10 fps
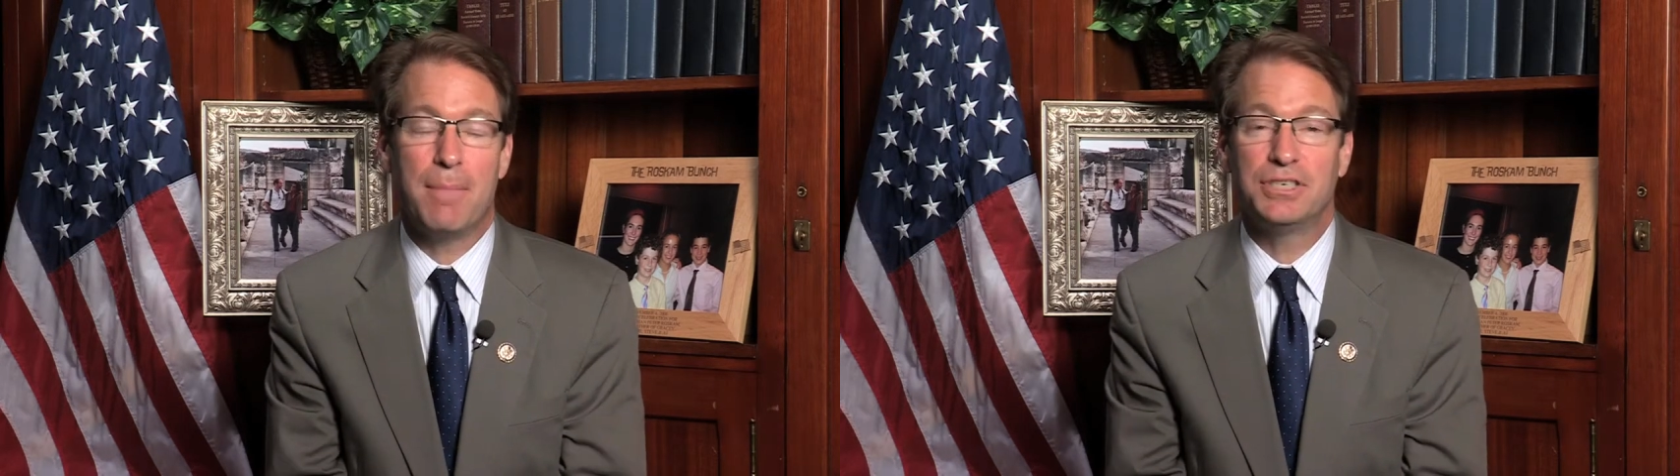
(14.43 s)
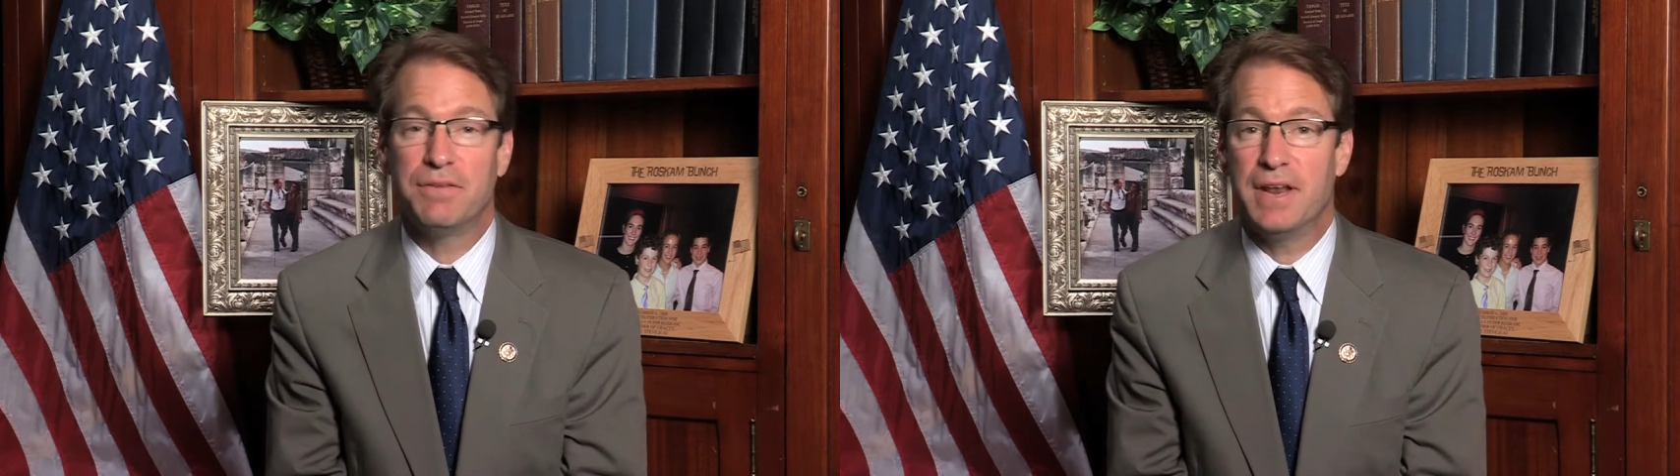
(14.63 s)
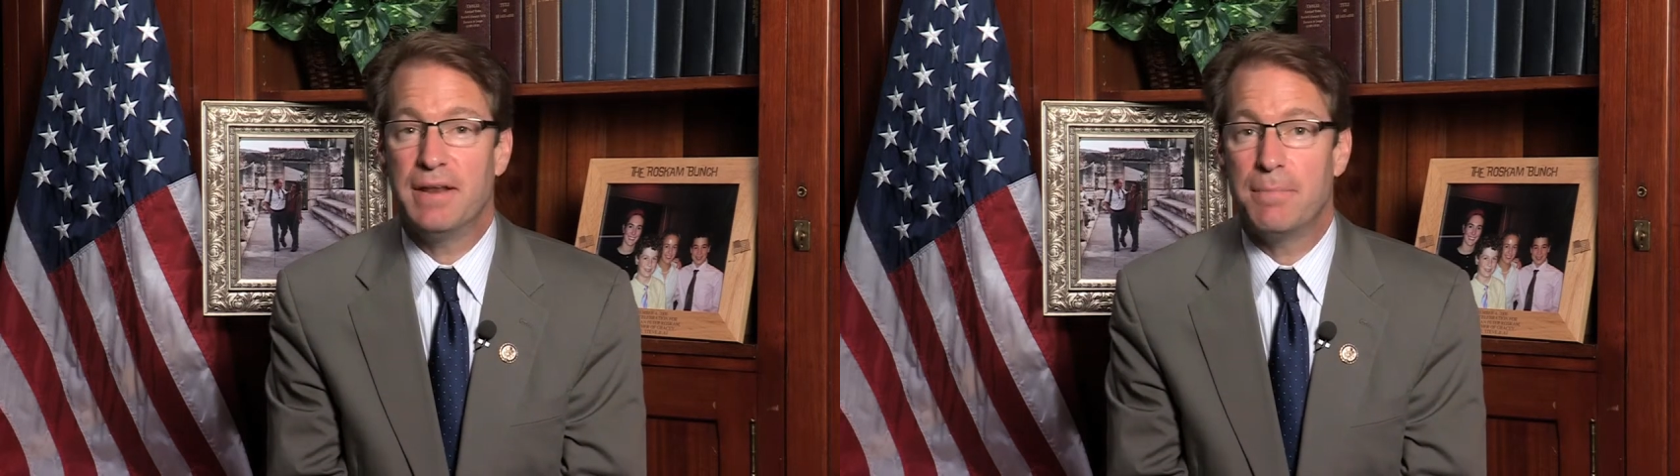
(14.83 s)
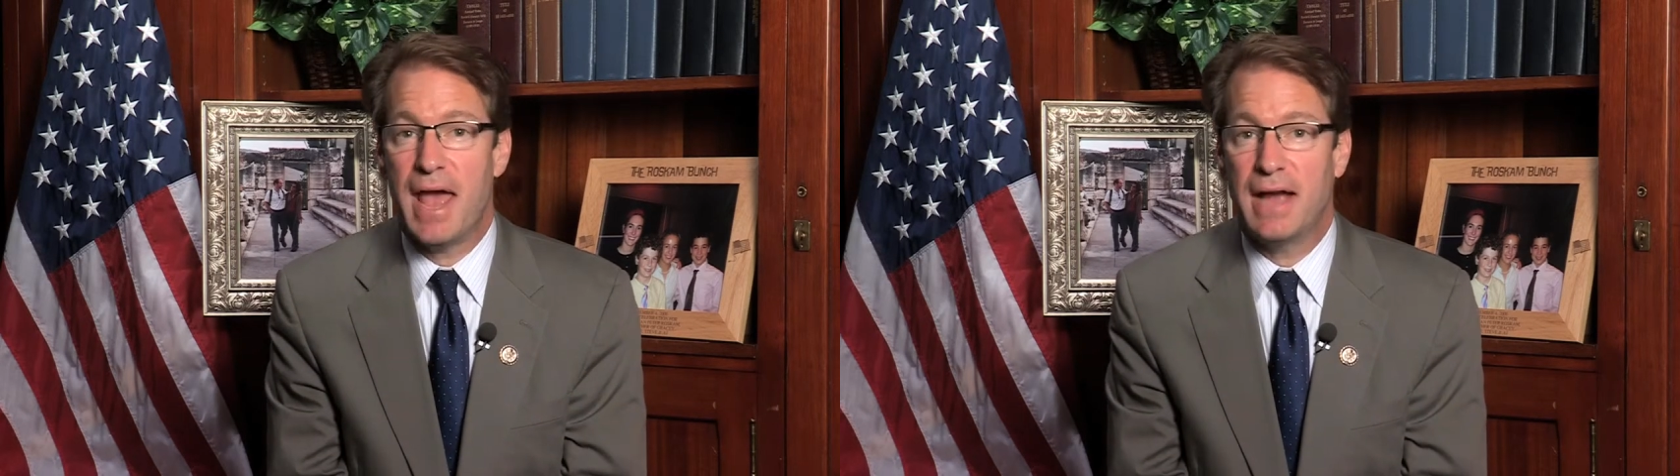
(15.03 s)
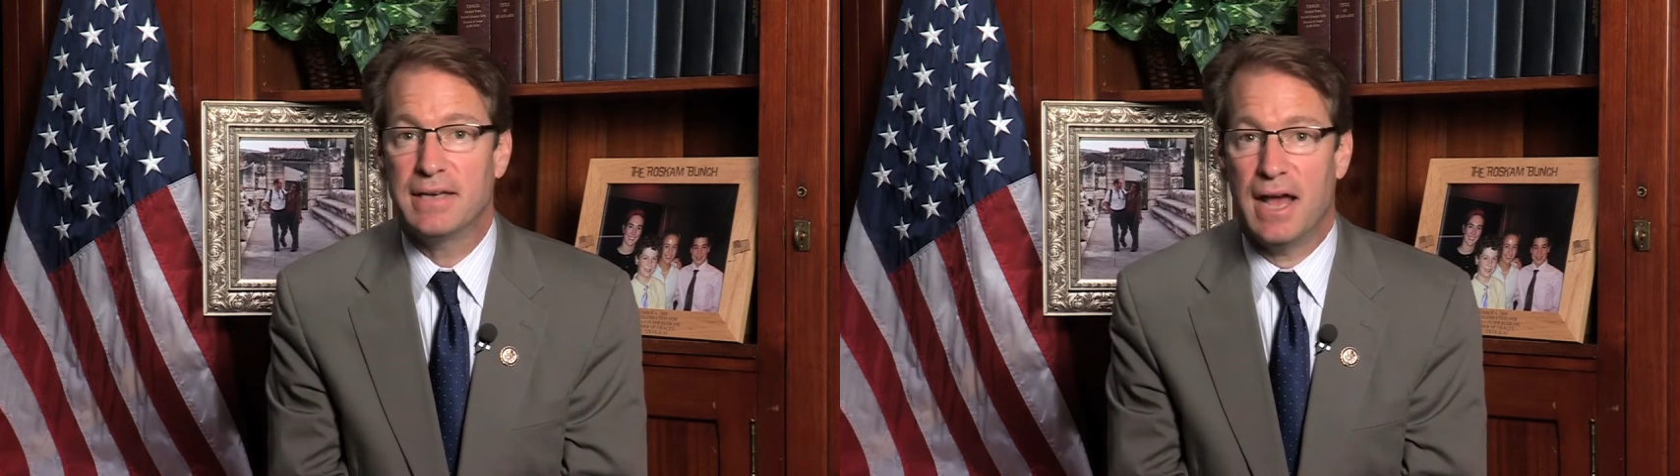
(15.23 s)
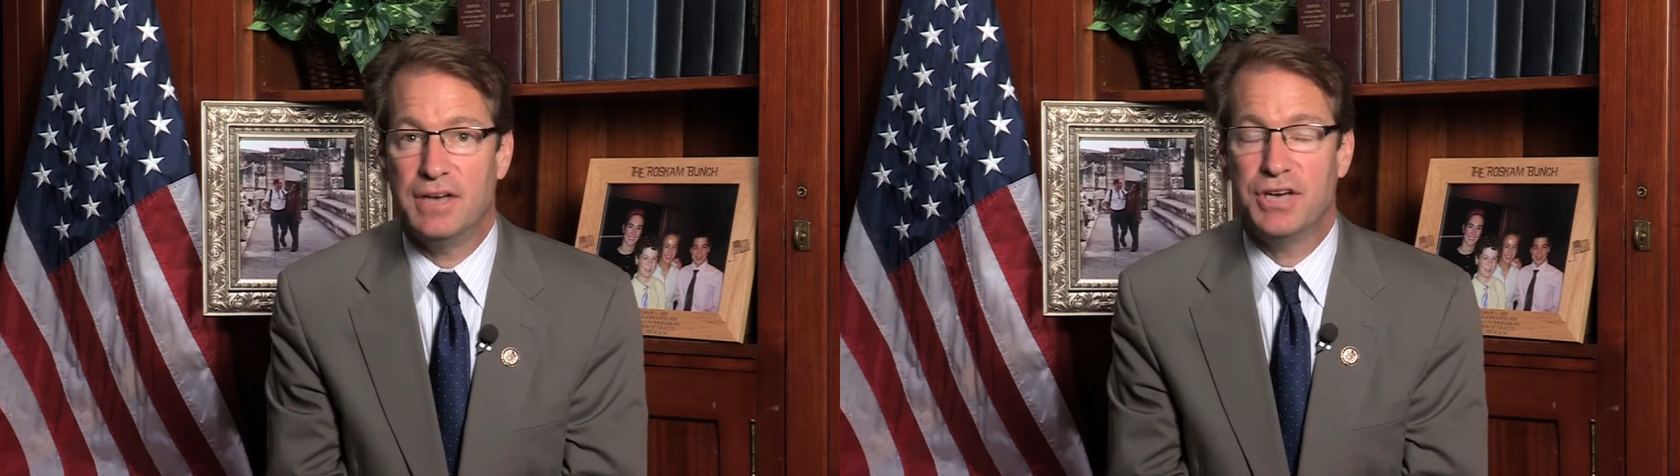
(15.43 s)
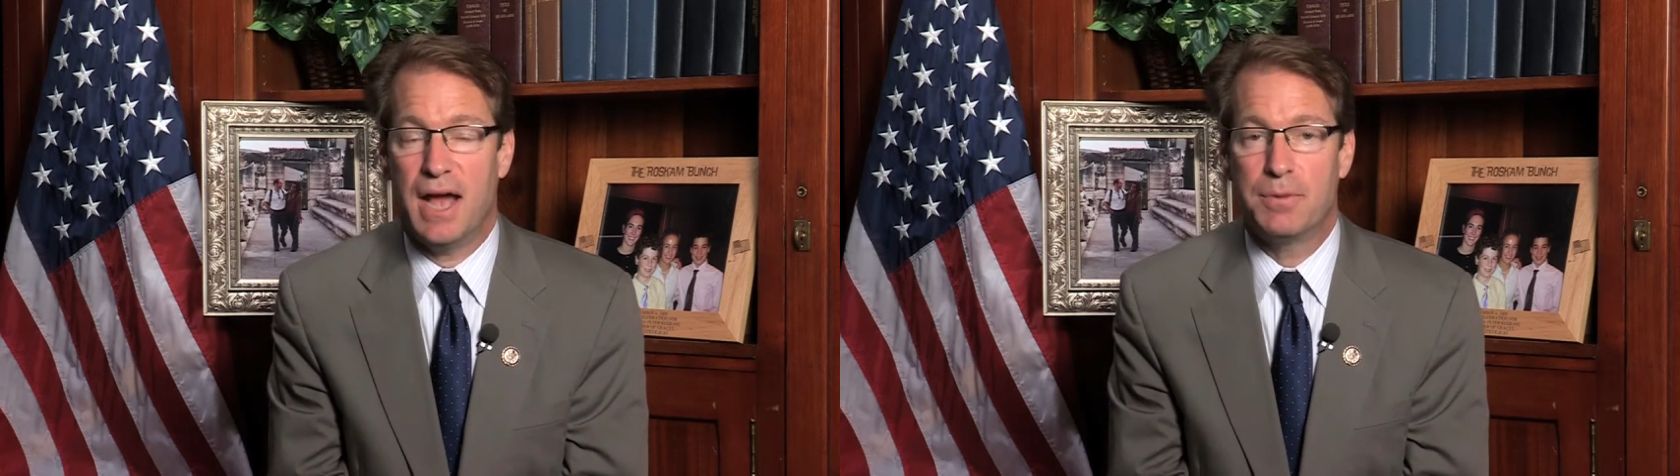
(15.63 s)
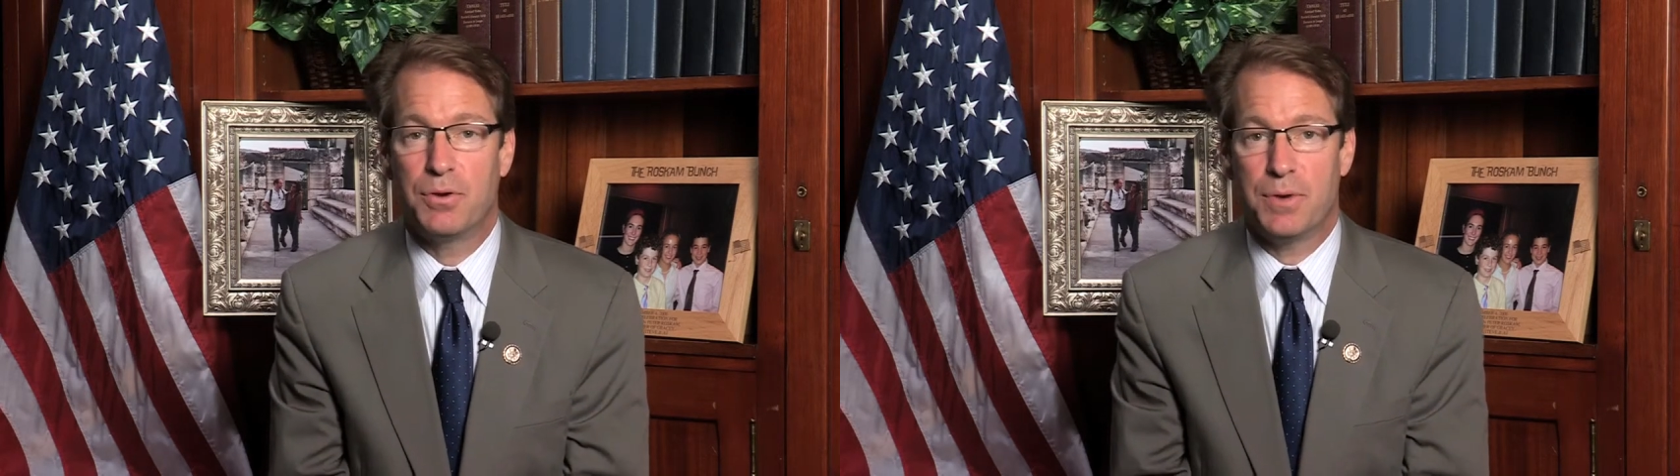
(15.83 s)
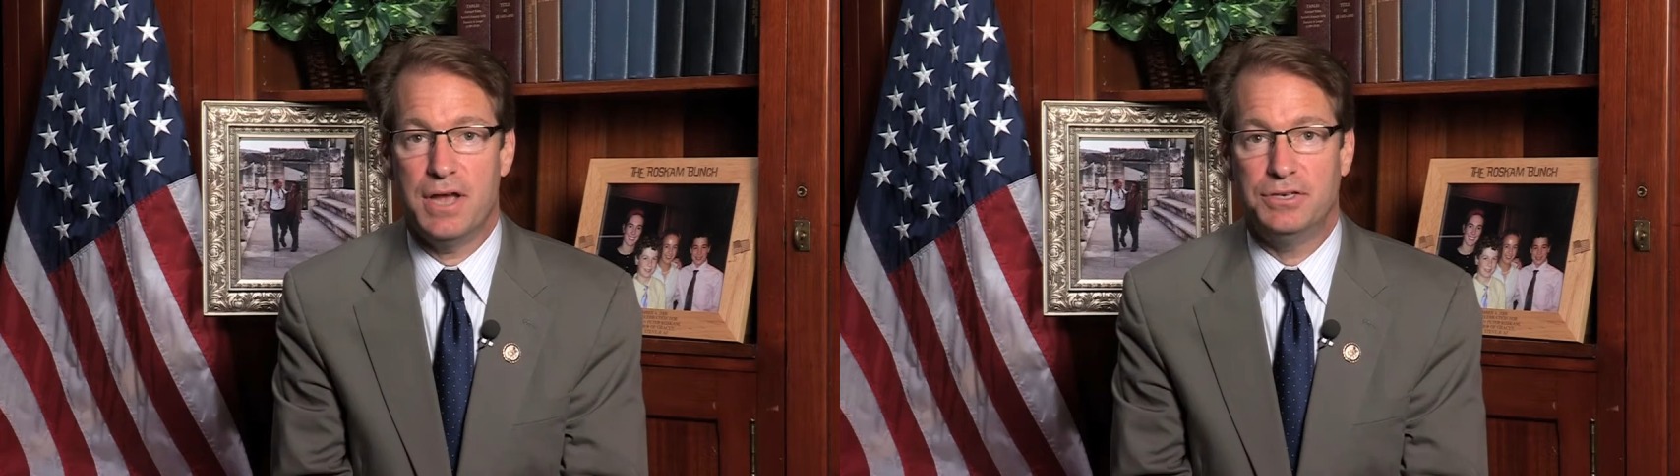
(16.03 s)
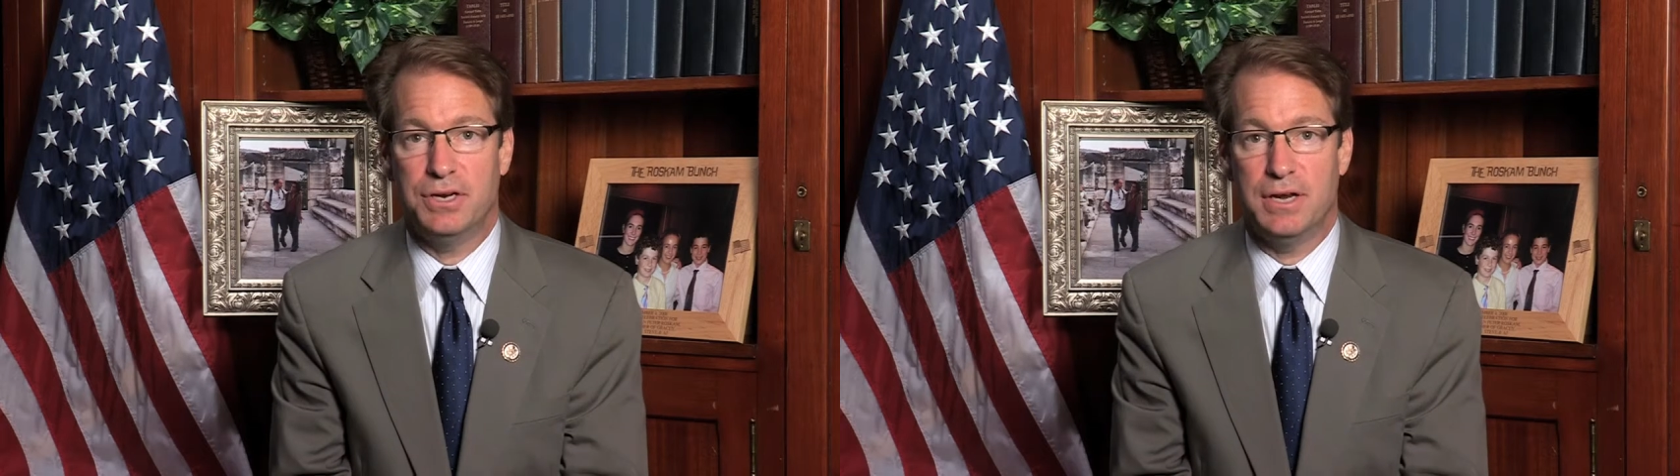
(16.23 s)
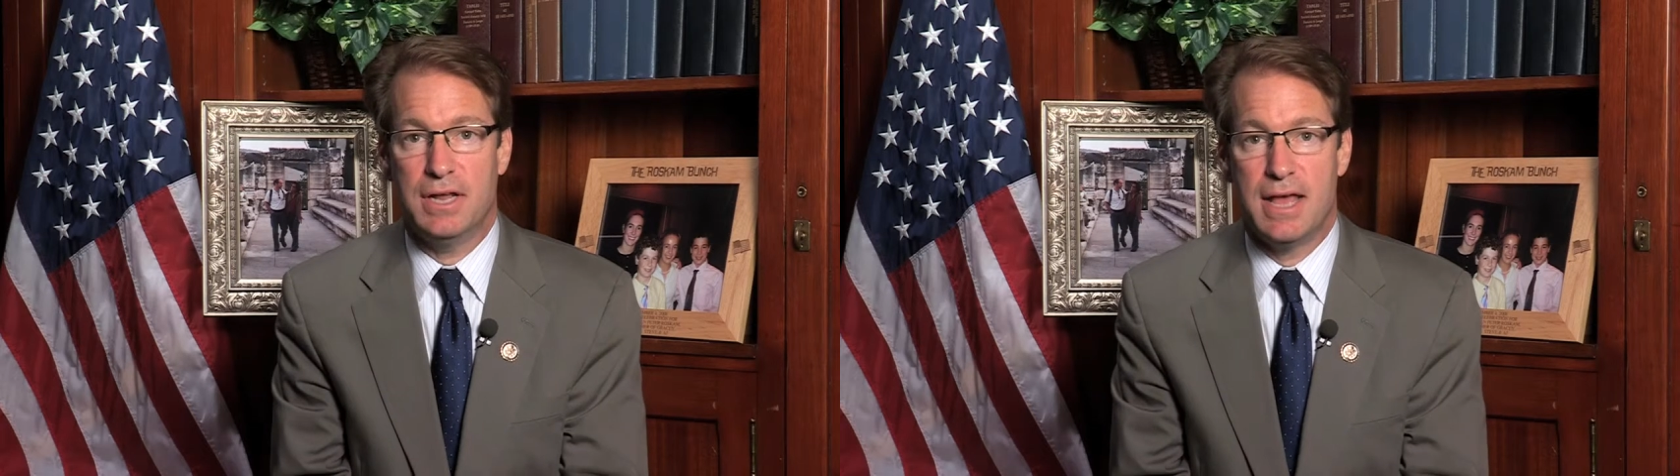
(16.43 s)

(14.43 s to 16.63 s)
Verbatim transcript: much of an impact on job creation?